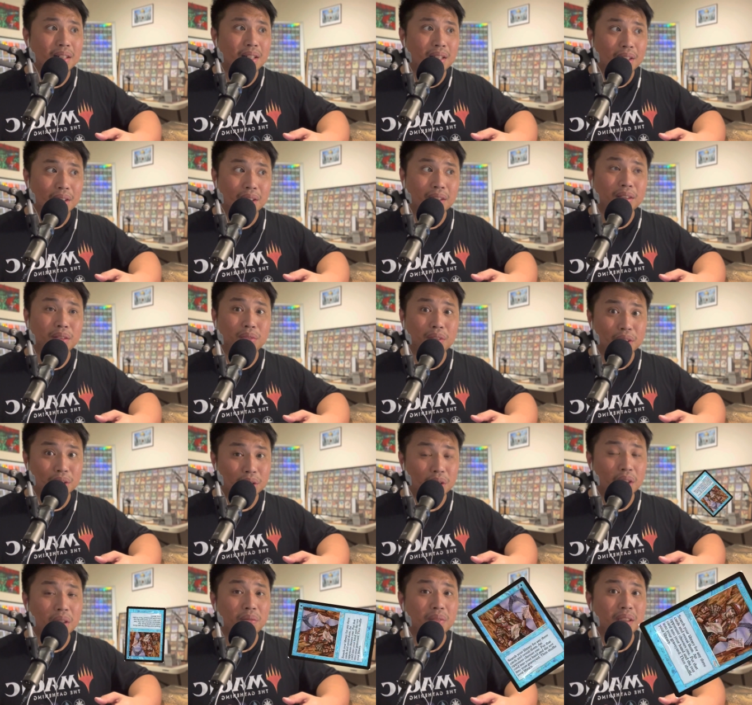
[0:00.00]
There's
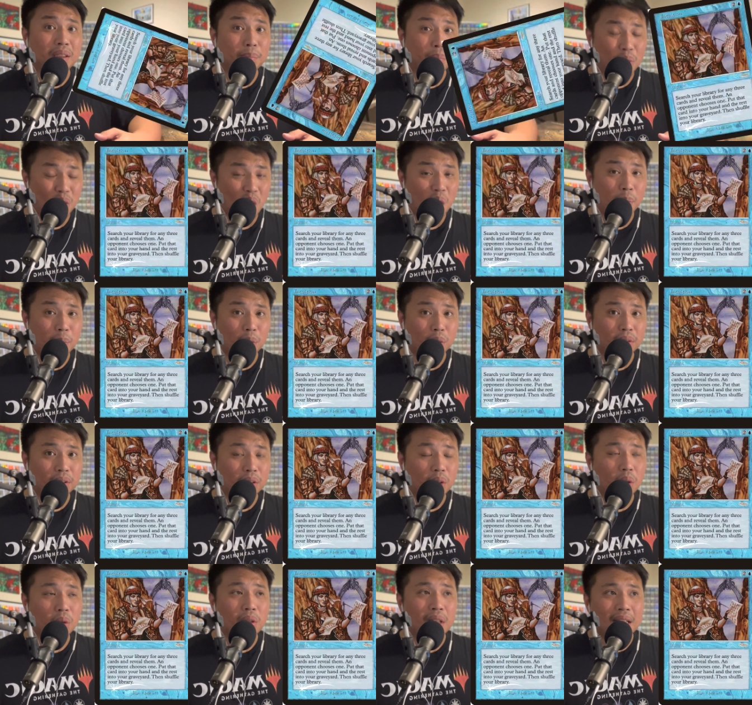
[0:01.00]
reserve list promo. promos.
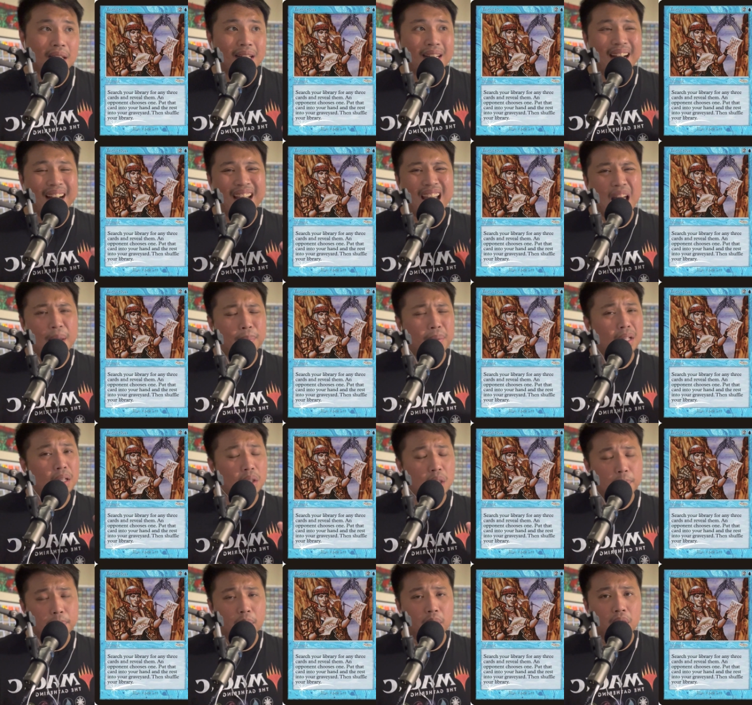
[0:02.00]
So I handpicked a
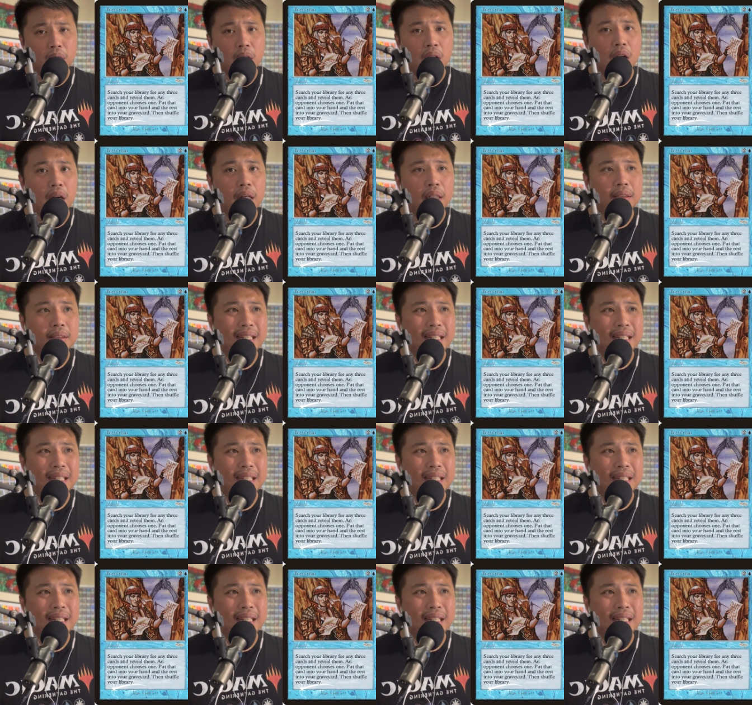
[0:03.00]
couple cards